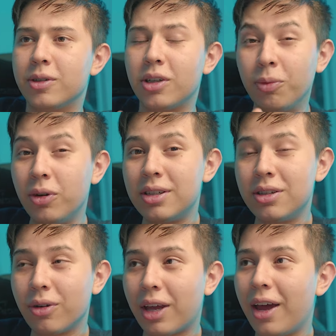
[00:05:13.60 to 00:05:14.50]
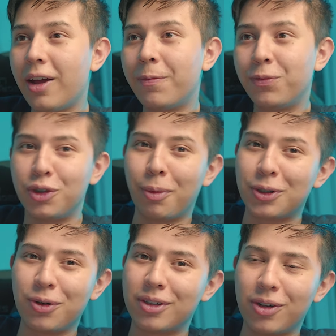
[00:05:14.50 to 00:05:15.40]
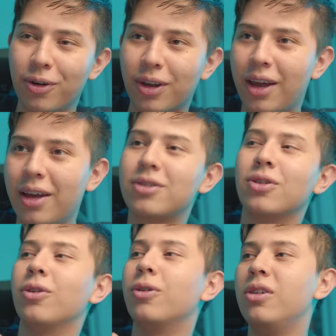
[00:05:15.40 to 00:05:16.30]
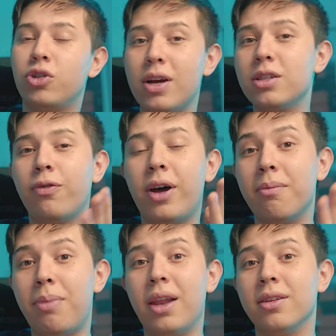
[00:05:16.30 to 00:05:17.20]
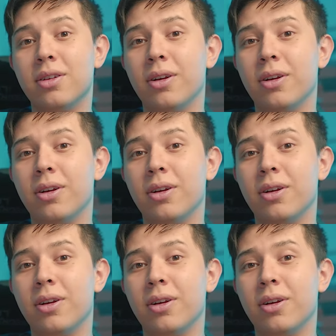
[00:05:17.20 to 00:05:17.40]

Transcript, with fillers: Some noise is okay, too much noise is not okay, so you're trying to find a balance